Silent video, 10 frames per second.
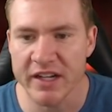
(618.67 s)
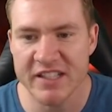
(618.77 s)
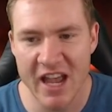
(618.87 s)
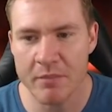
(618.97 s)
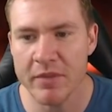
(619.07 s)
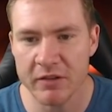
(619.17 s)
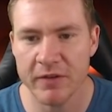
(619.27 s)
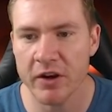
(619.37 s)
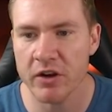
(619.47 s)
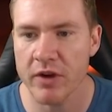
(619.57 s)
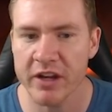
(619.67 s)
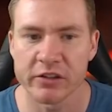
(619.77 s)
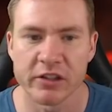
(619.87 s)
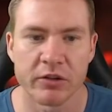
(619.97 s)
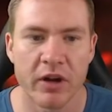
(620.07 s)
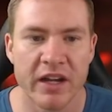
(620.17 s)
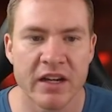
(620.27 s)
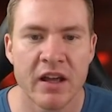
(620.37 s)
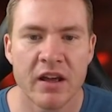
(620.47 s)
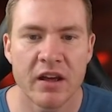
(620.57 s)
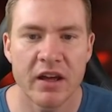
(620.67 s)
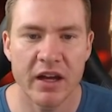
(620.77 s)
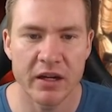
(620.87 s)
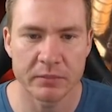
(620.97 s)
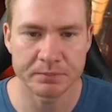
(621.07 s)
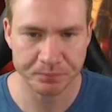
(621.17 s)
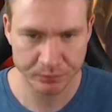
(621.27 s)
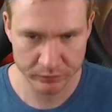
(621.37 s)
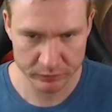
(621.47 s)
It's happening very regularly, right? Um,